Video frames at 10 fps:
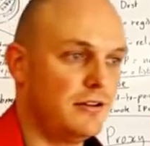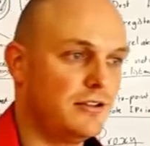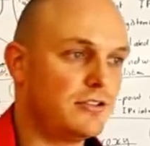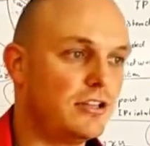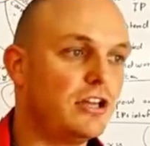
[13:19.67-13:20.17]

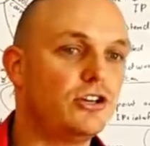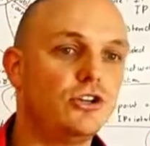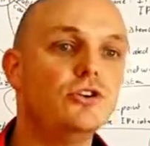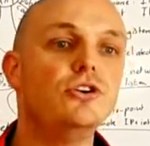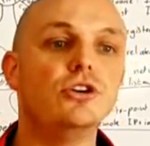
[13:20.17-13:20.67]
So they
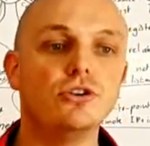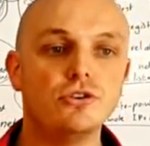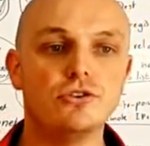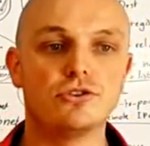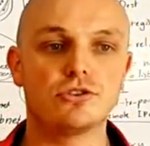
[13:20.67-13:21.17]
do
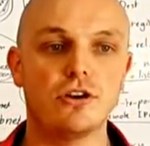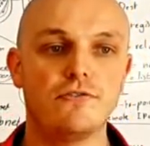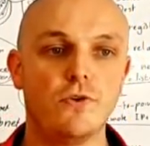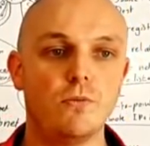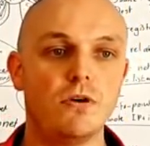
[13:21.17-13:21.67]
use a
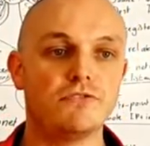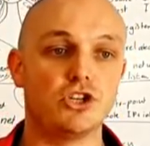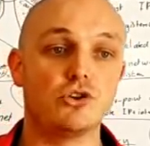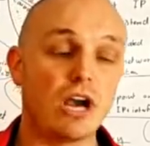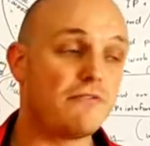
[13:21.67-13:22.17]
form of
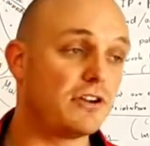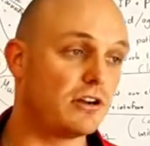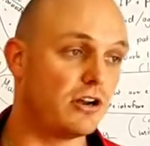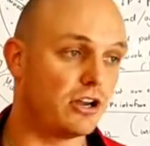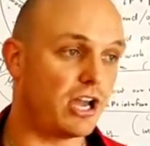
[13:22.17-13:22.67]

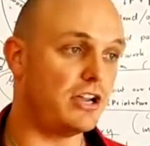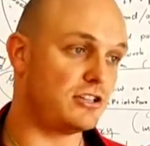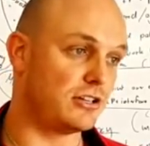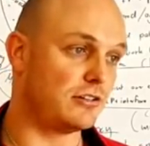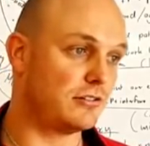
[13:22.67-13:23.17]
geographical
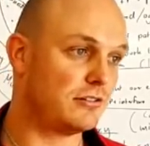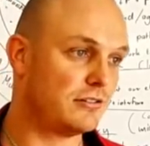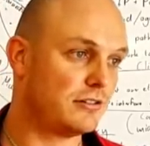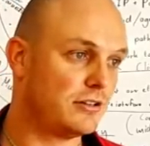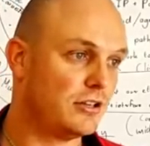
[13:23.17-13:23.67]
location
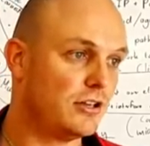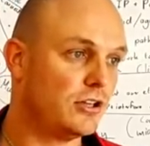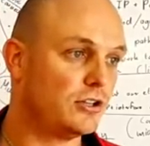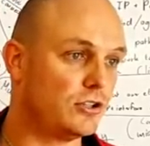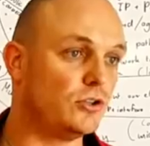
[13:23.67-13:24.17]

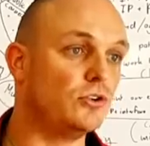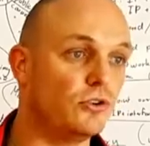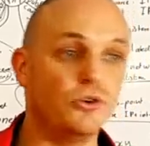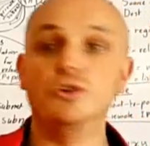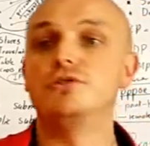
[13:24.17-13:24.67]

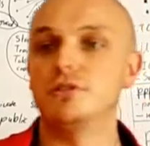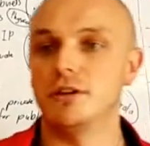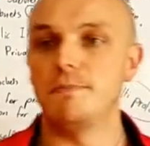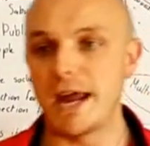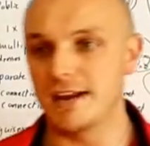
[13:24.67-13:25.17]
to route
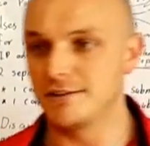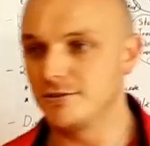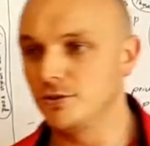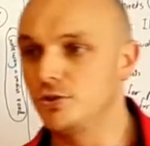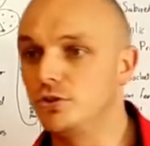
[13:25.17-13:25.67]
the packets
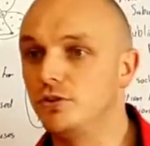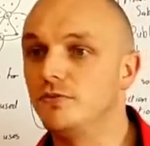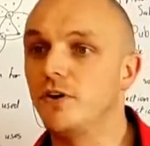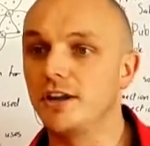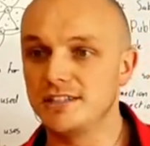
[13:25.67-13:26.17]
or to
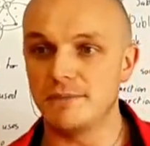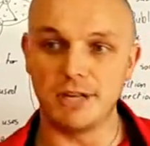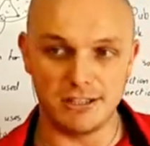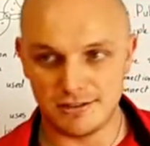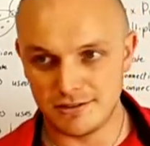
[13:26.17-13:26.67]
define
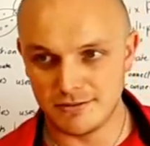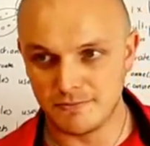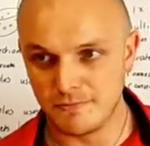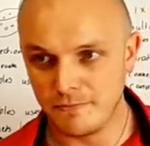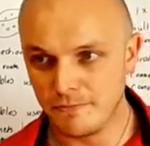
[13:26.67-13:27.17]
subnets.
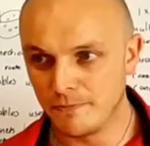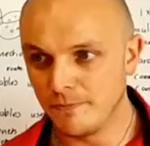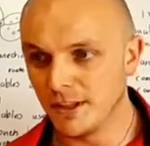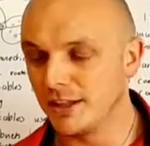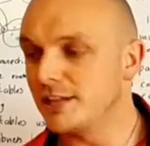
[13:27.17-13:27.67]

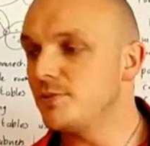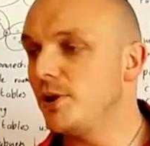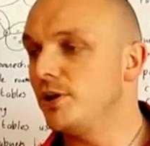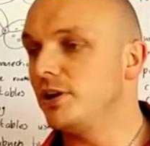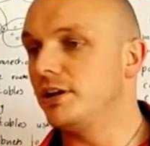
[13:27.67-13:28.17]
That's
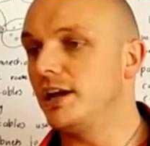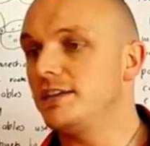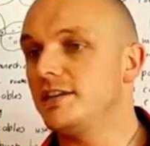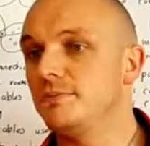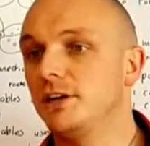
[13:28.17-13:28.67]
why you can
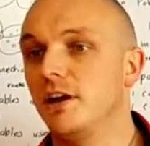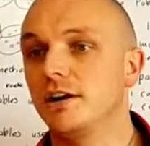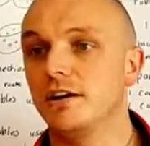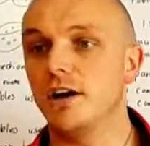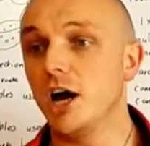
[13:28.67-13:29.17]
get something
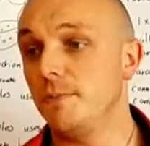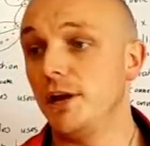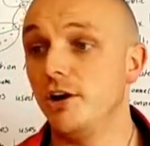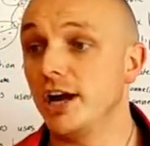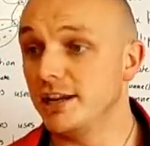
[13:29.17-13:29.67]
like an IP
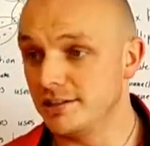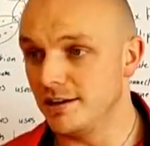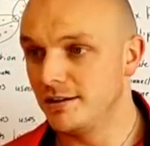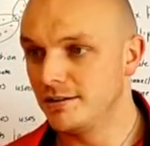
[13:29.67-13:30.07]
locator.